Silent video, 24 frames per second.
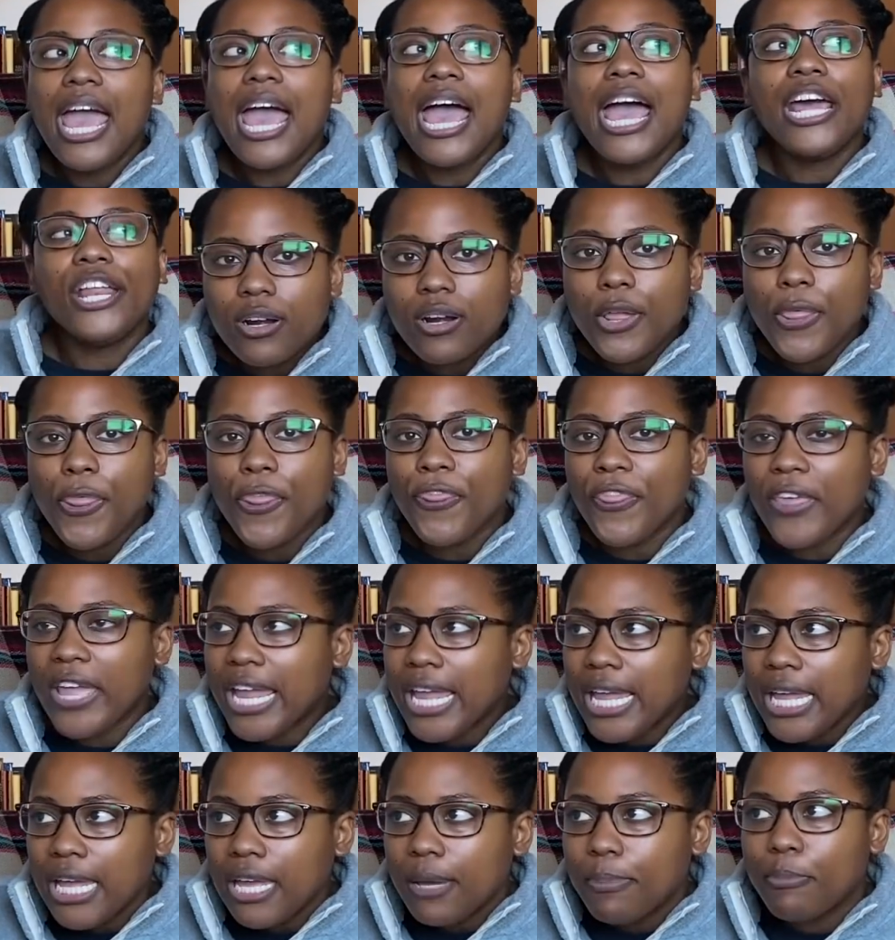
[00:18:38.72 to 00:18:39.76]
and
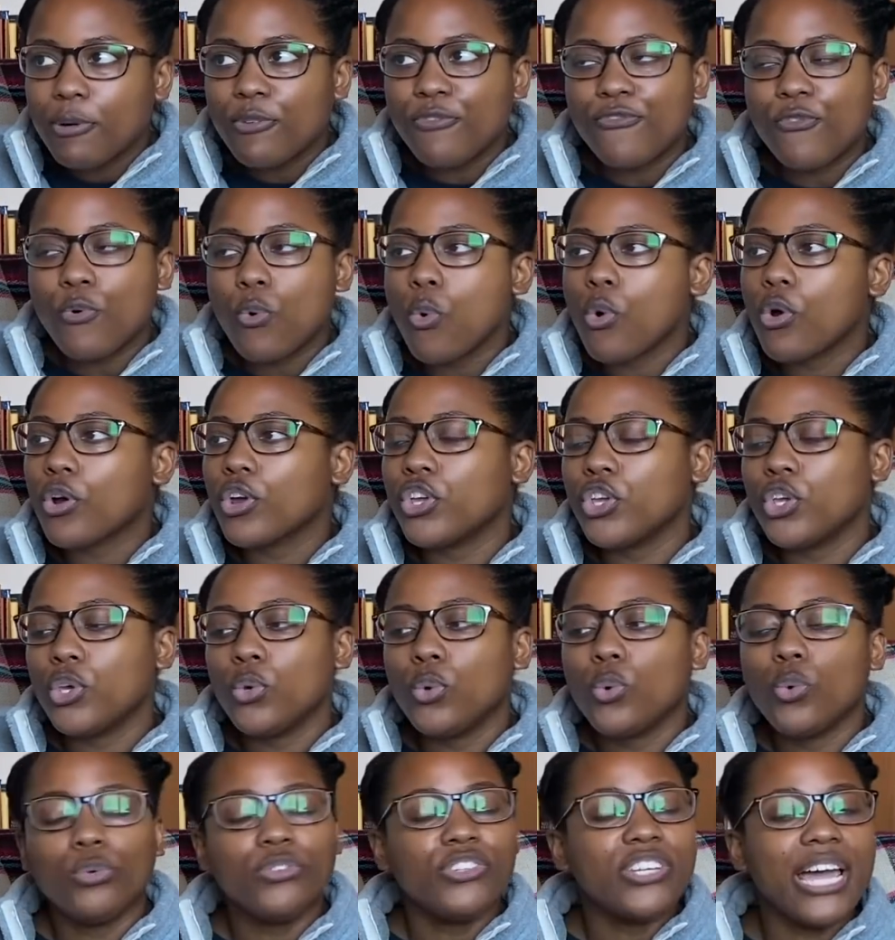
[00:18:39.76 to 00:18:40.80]
think before
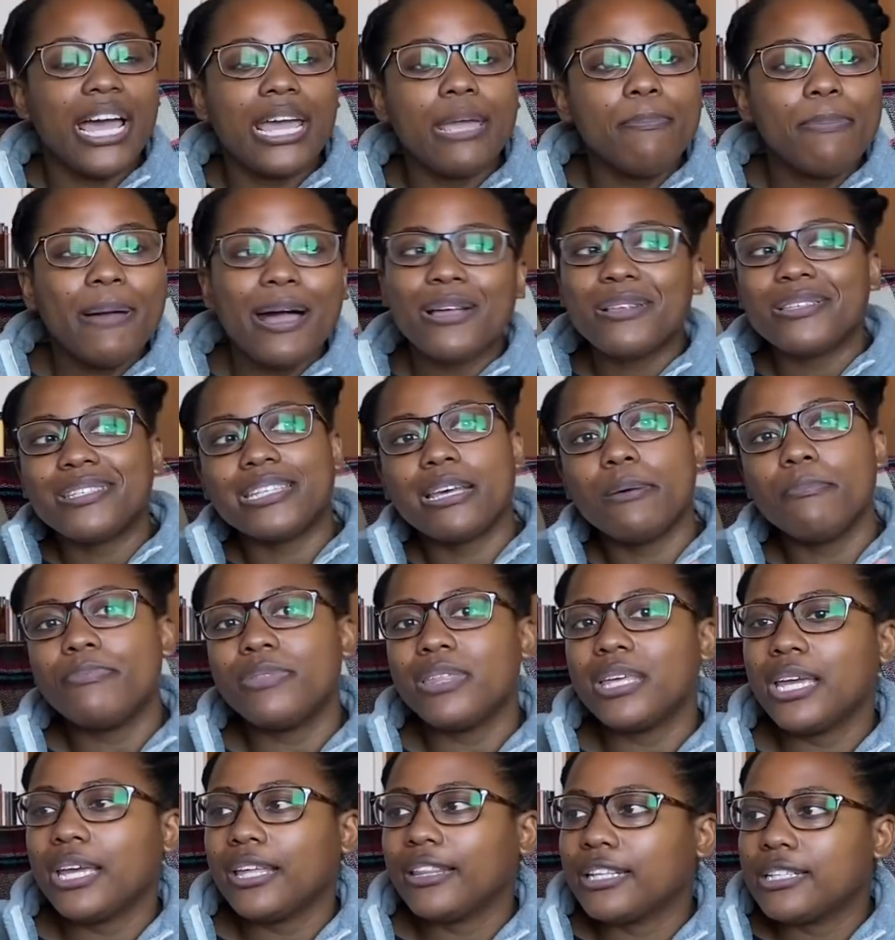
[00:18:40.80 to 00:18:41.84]
you type out
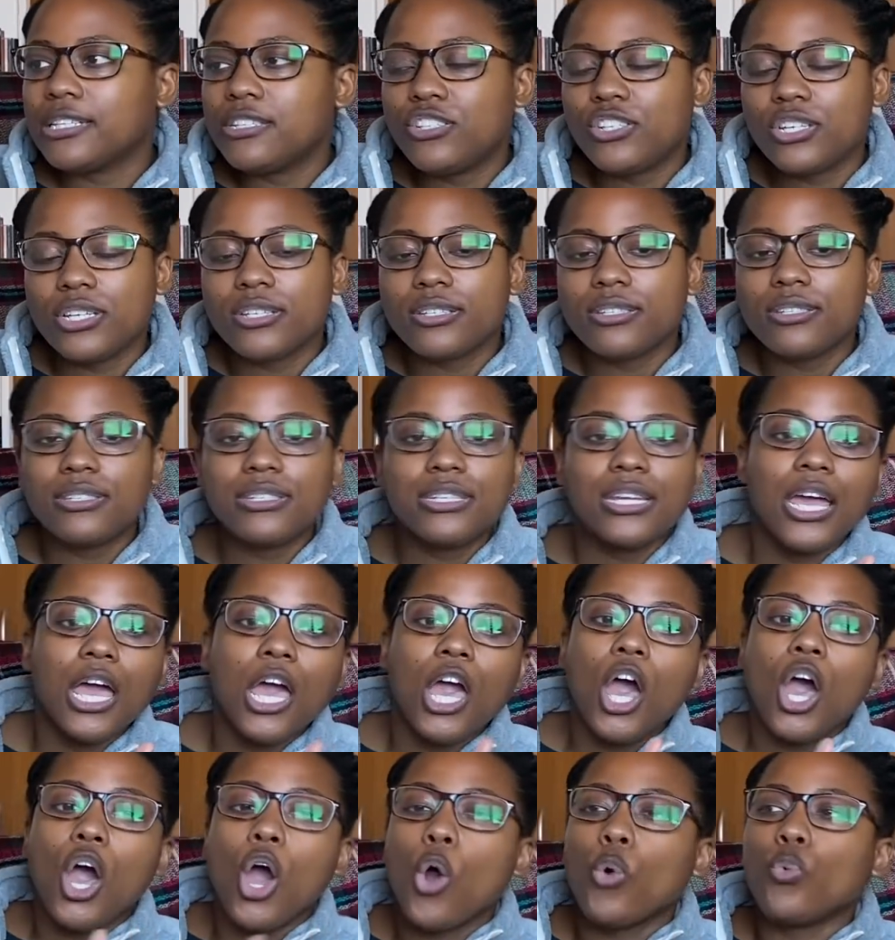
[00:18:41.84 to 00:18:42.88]
something that's just
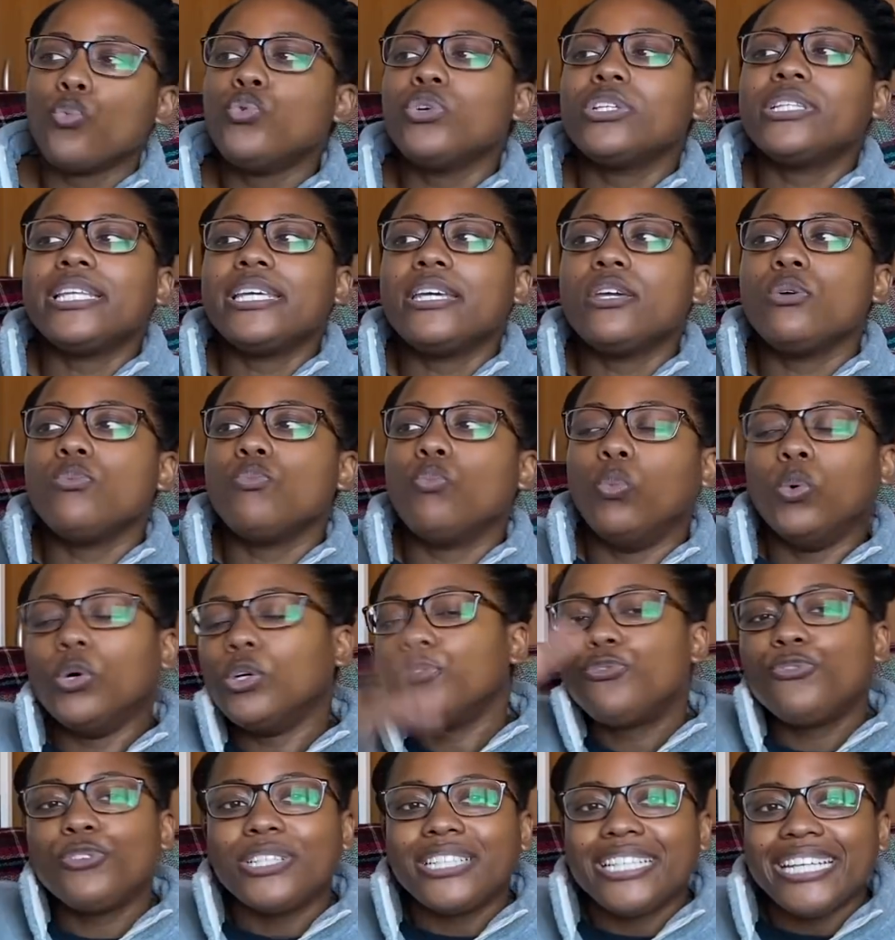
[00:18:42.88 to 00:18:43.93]
really
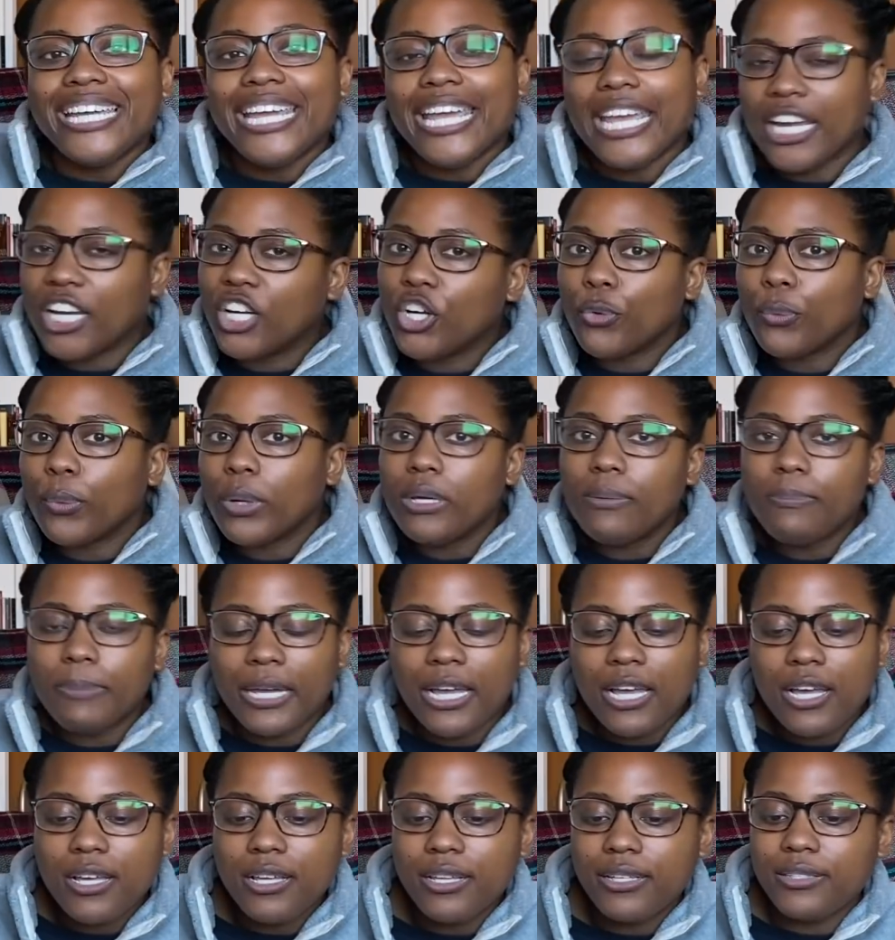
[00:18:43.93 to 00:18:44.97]
woefully ignorant
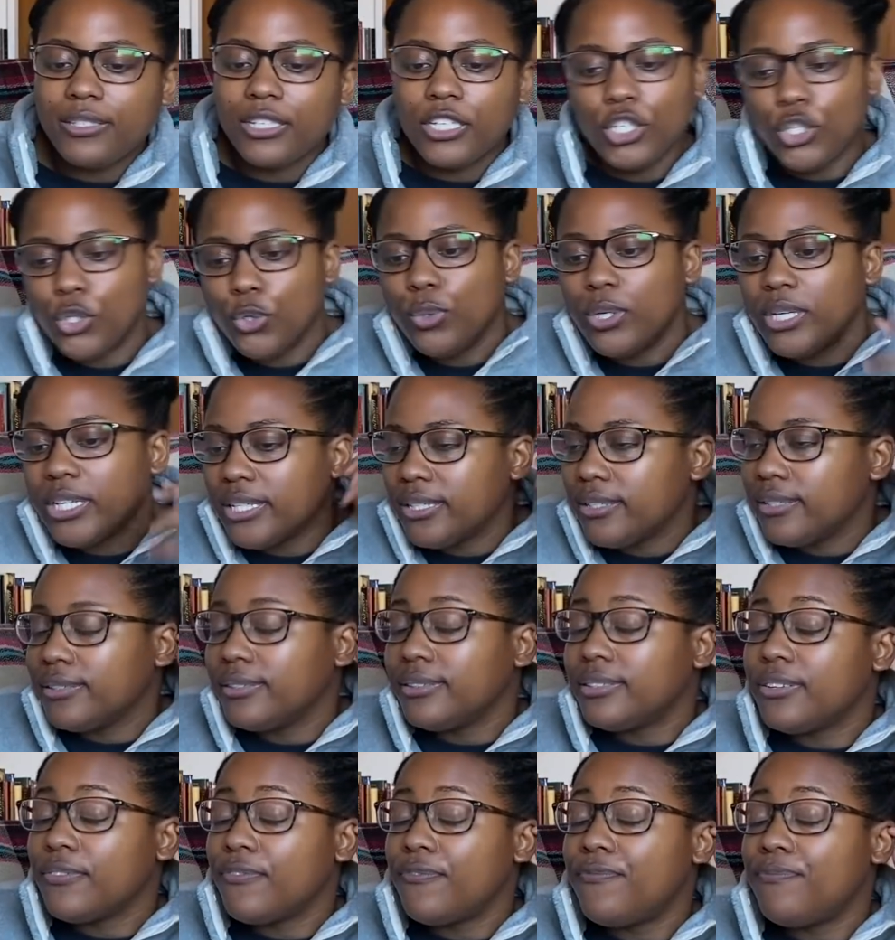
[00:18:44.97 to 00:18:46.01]
because you
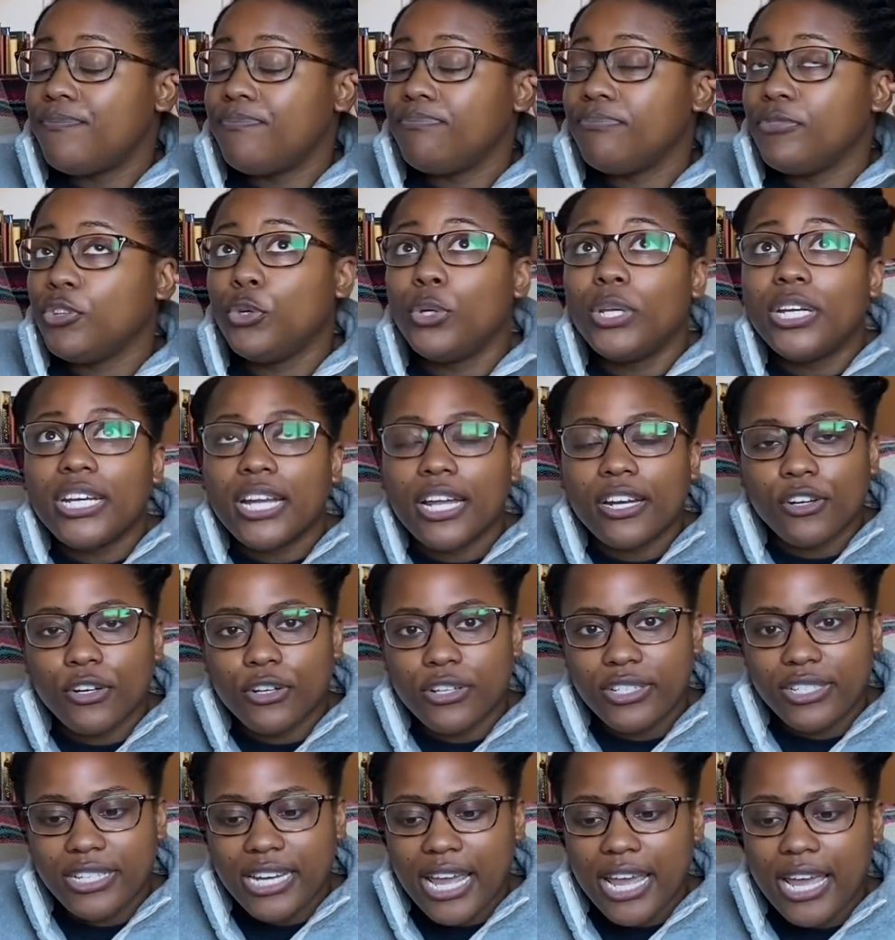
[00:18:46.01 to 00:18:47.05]
didn't you didn't
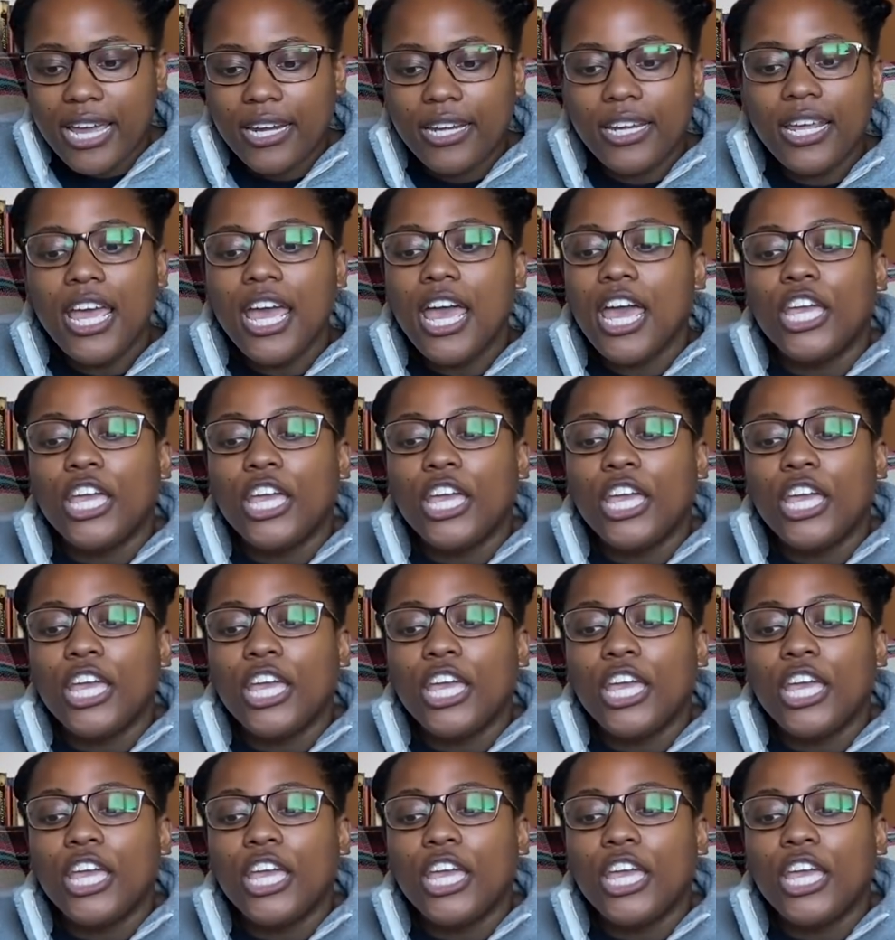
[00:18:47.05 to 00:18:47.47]
understand.